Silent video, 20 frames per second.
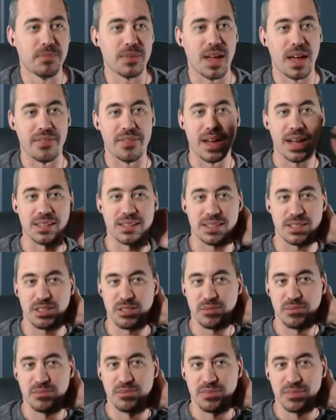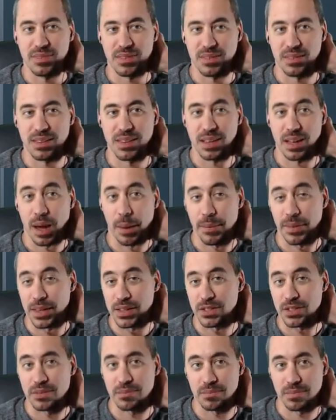and that's, I mean,
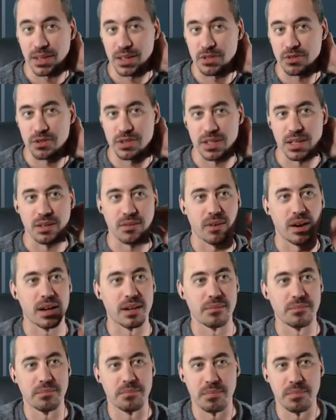that's interesting, right?